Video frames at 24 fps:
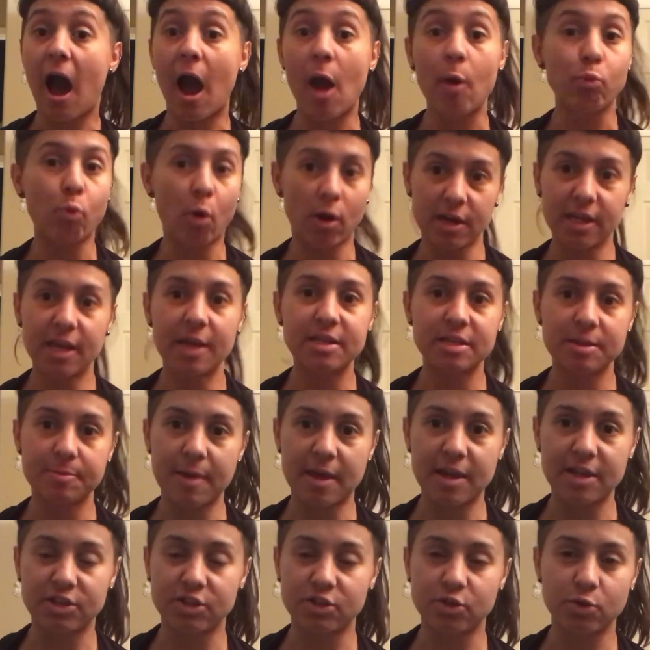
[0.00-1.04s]
I want to get to
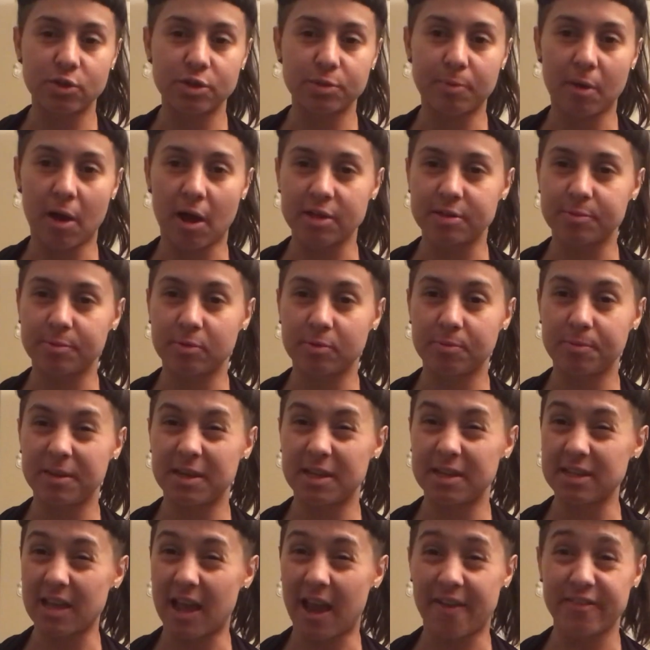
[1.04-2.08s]
bed as soon as possible
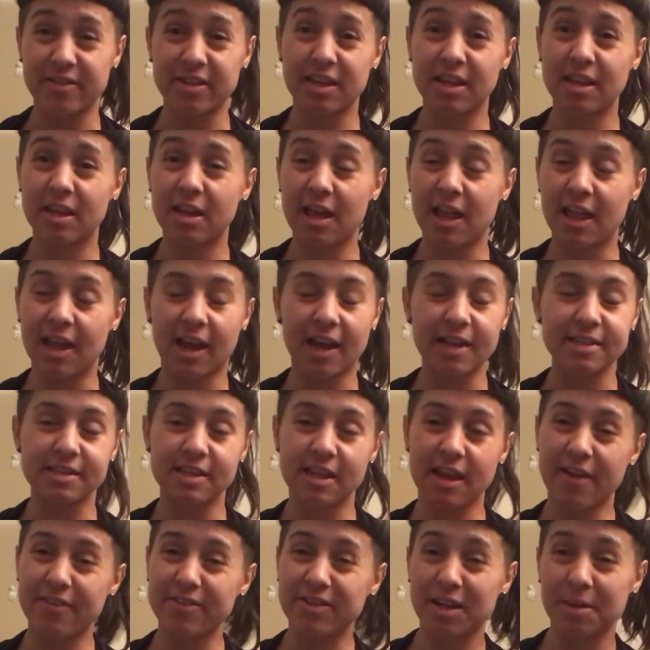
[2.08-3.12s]
because I have to get, like I
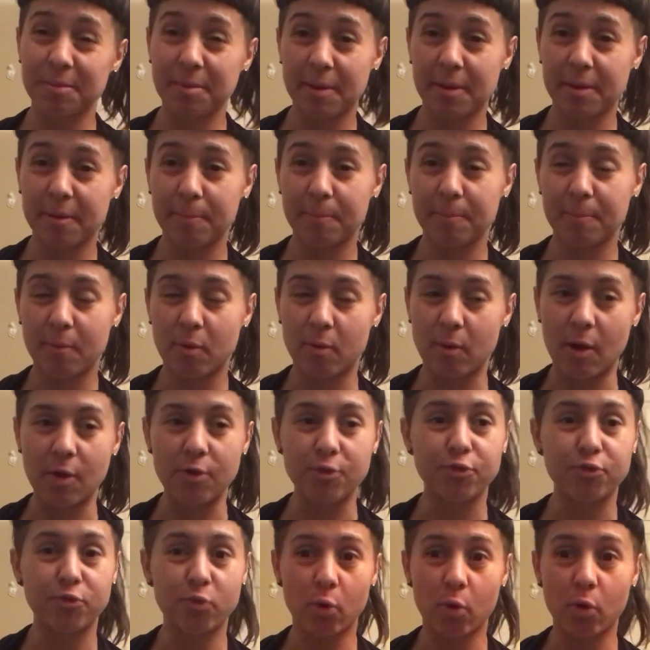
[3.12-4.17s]
said, I have to get about
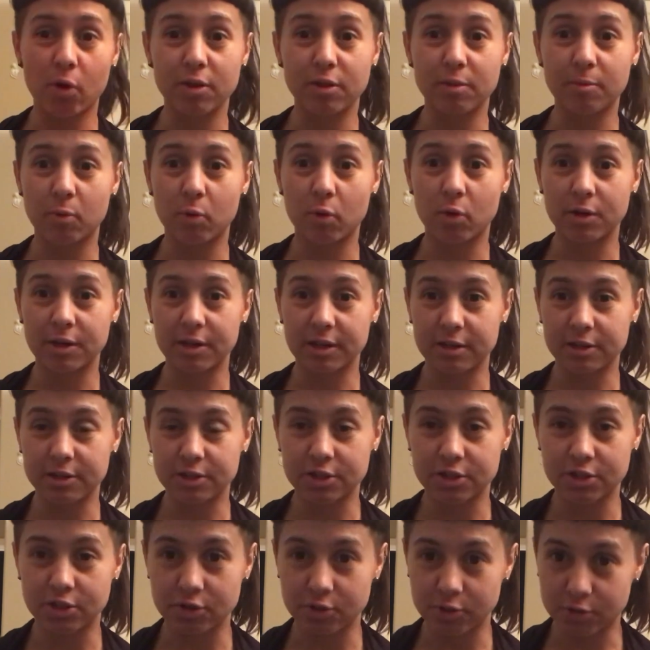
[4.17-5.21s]
around 4 in the morning
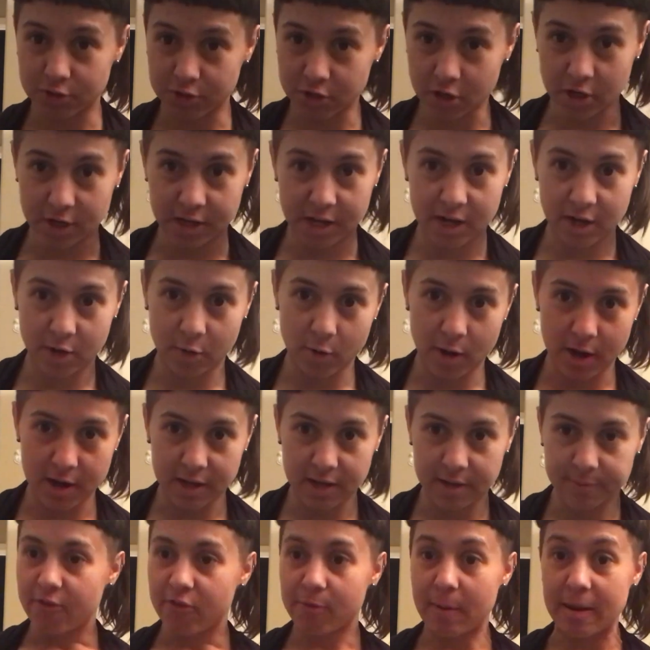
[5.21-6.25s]
to start getting
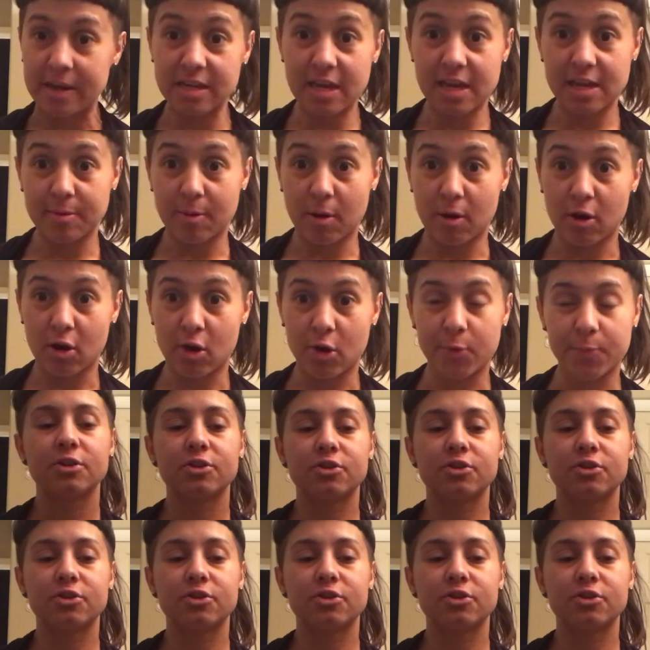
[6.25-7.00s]
ready for my day tomorrow.